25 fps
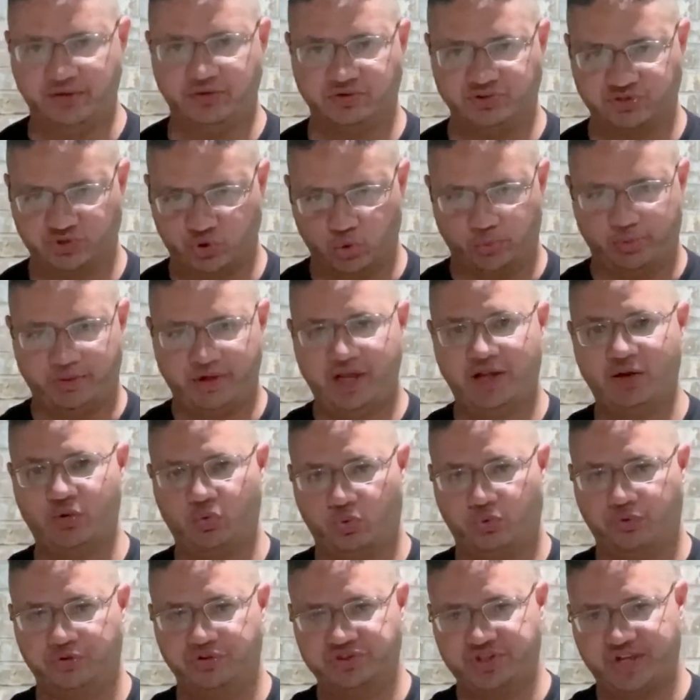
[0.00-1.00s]
corporate
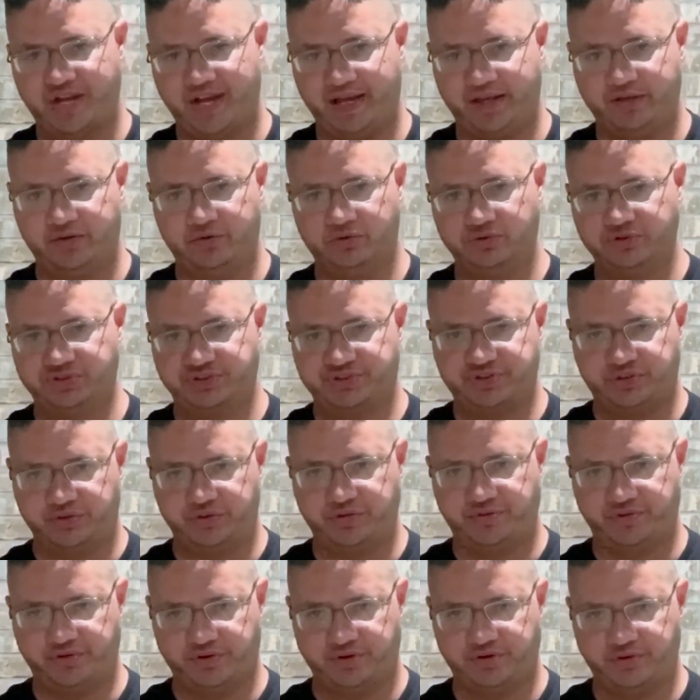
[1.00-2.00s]
headquarters handles
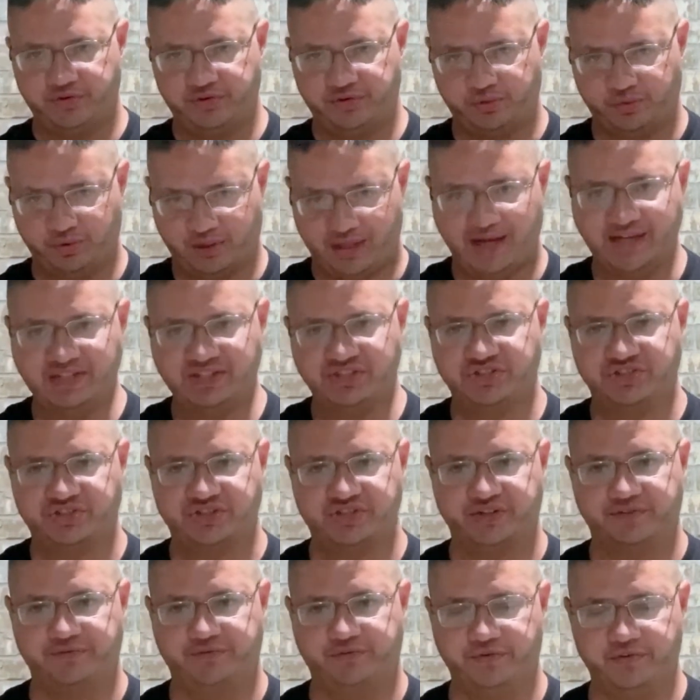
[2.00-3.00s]
their
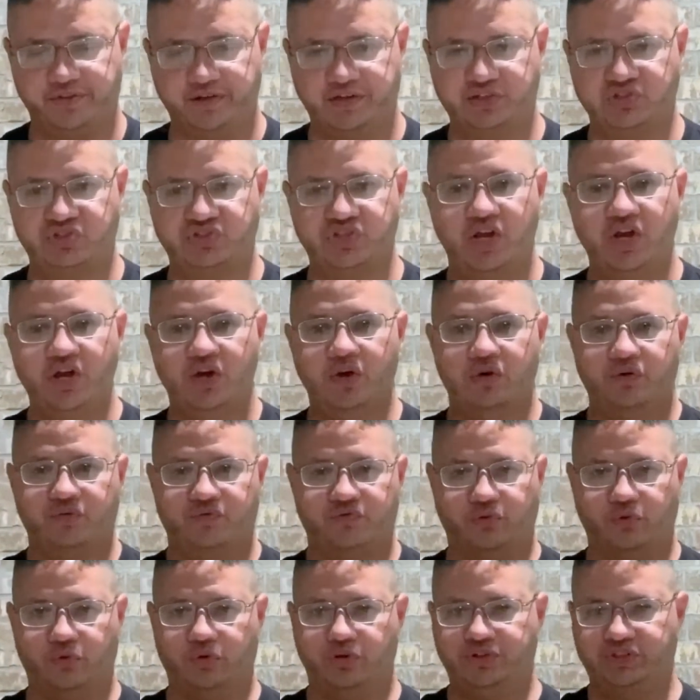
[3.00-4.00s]
licensing for this
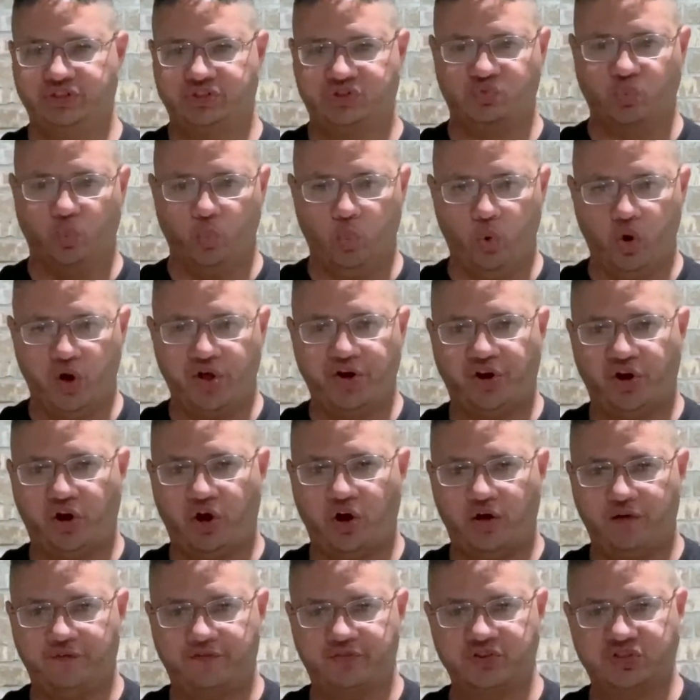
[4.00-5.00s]
for just
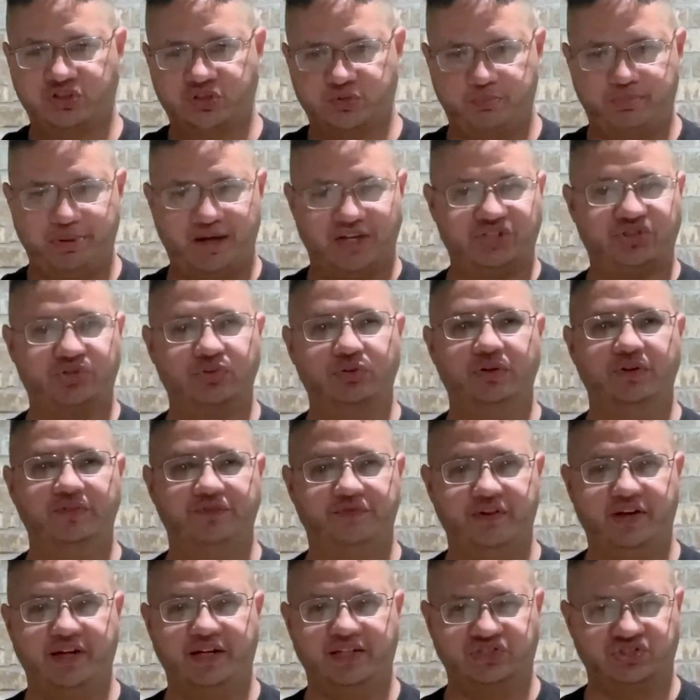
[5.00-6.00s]
one-off special
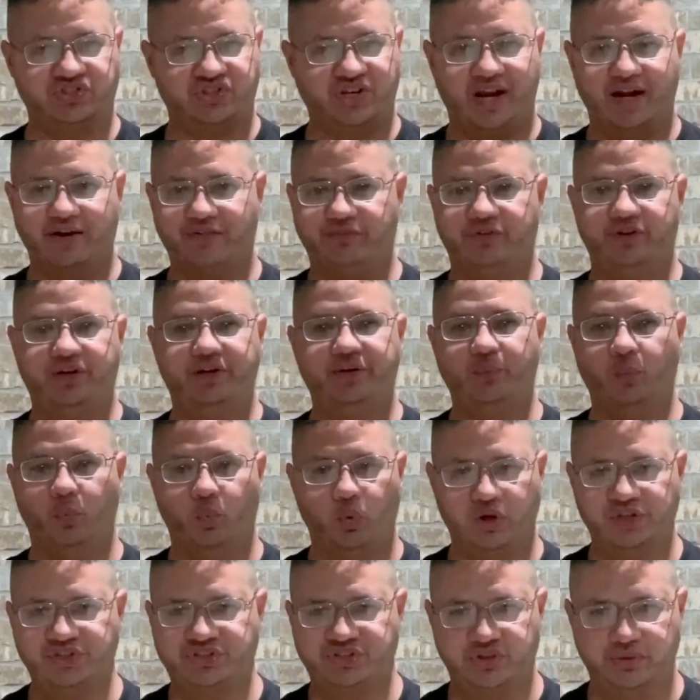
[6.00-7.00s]
events every
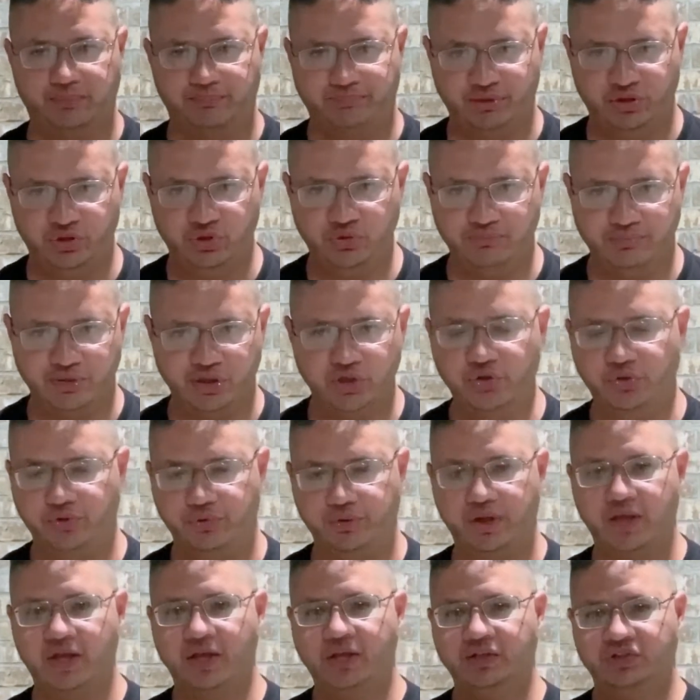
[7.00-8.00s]
once in a blue moon.
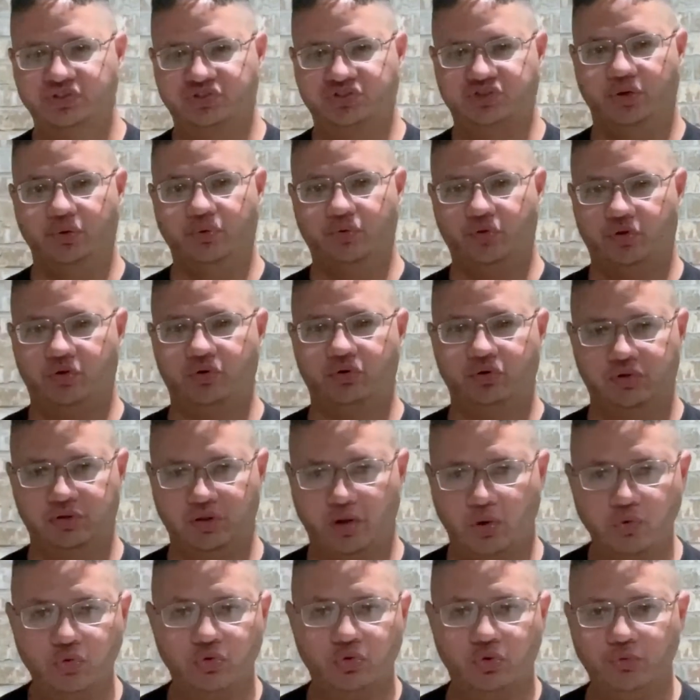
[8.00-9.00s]
So their
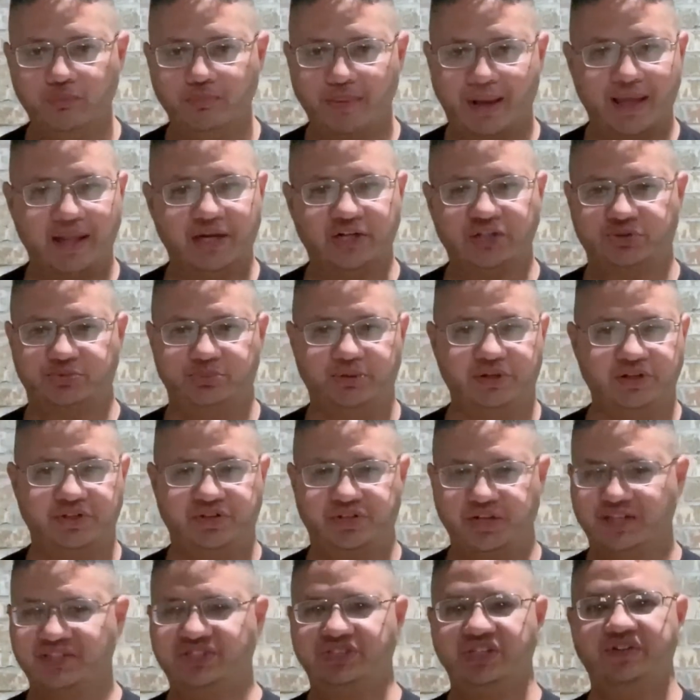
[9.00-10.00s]
local management
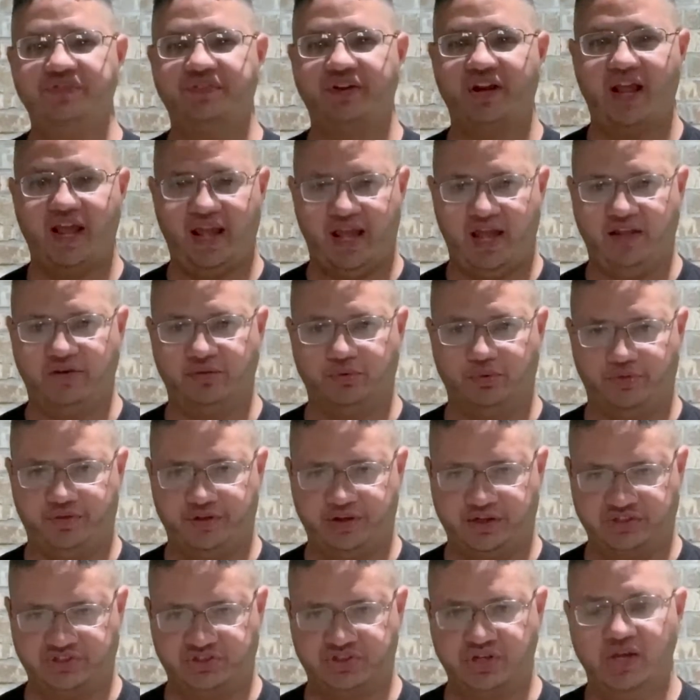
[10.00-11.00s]
doesn't even handle
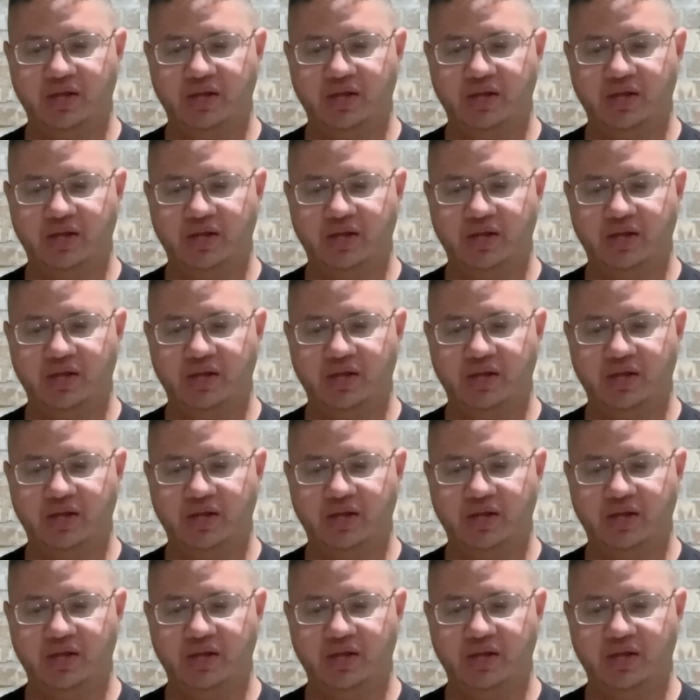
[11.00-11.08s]
this.